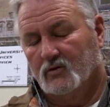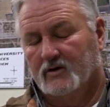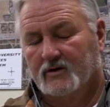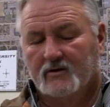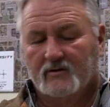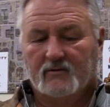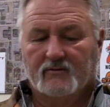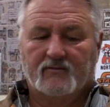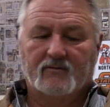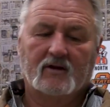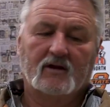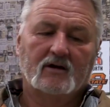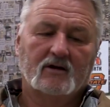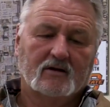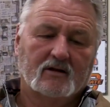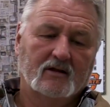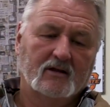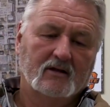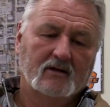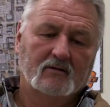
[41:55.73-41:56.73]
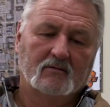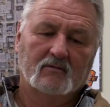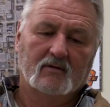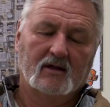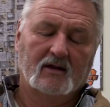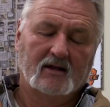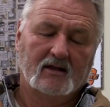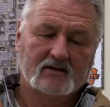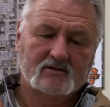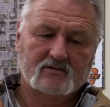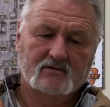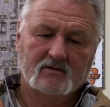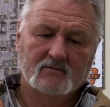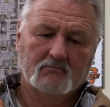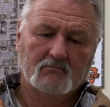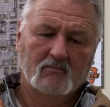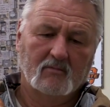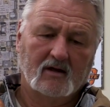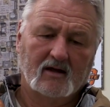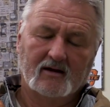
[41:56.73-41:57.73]
they're flocking, and actually,
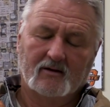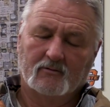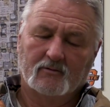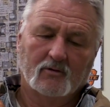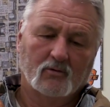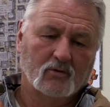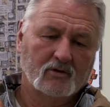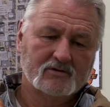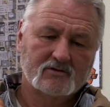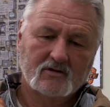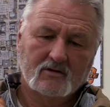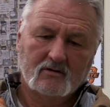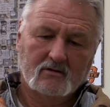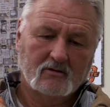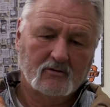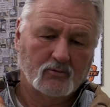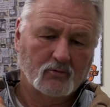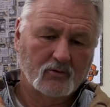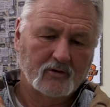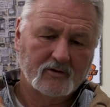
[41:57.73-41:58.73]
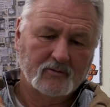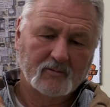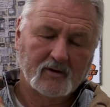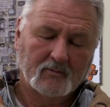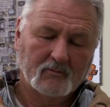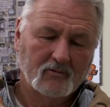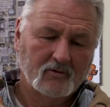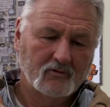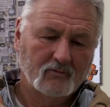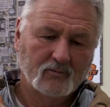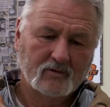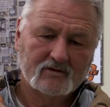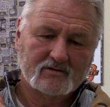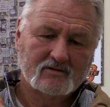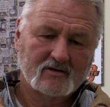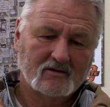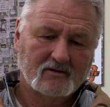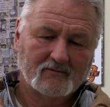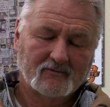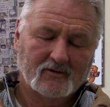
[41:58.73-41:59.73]
I don't know what you call the rhythmic
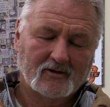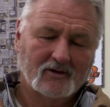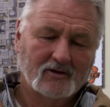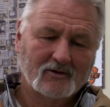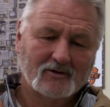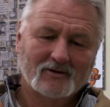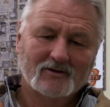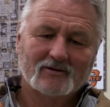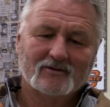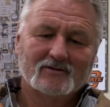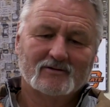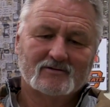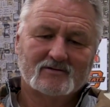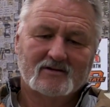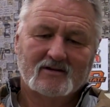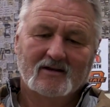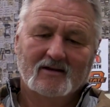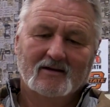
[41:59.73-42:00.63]
movements that the flock does,